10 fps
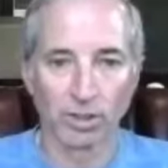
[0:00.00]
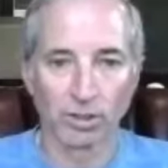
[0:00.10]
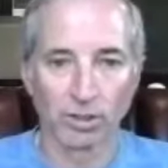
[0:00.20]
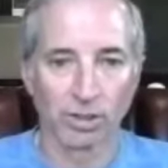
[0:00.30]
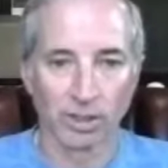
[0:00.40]
the
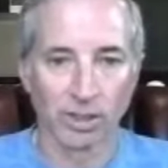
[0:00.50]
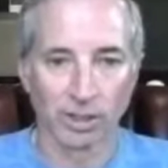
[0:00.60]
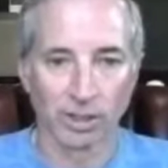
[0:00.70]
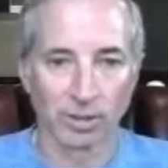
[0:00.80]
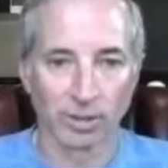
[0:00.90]
use of the
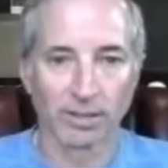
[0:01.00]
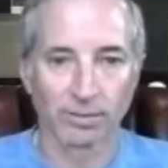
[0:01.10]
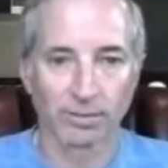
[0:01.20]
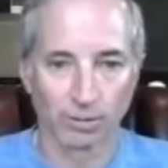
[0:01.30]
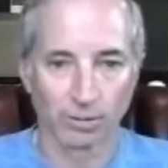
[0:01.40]

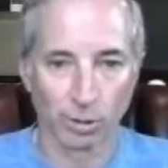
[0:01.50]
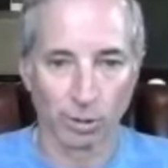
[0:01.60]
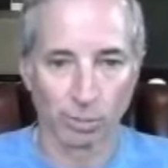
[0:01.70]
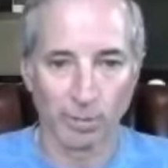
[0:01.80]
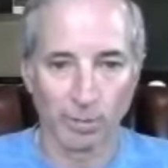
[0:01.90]
telegraph for
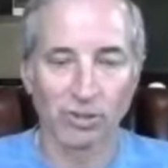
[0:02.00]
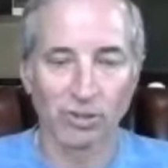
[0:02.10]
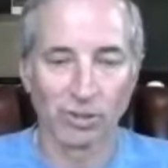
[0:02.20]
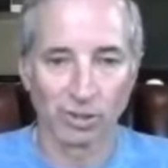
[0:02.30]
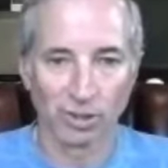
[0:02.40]
formal
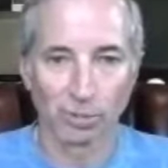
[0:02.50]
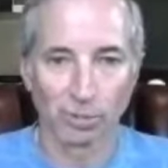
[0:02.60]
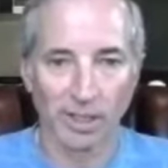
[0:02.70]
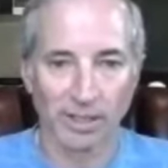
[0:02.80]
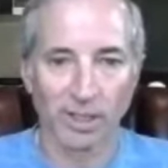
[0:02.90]
messages
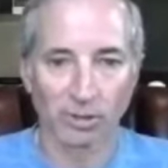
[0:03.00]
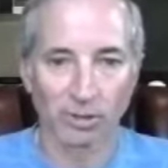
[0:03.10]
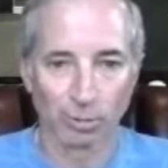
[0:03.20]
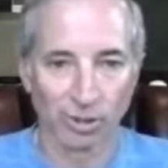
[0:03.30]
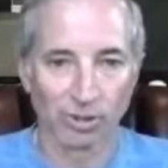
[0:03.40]
by
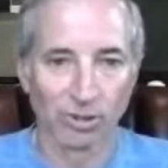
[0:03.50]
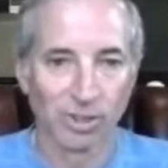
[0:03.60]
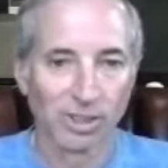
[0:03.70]
customers.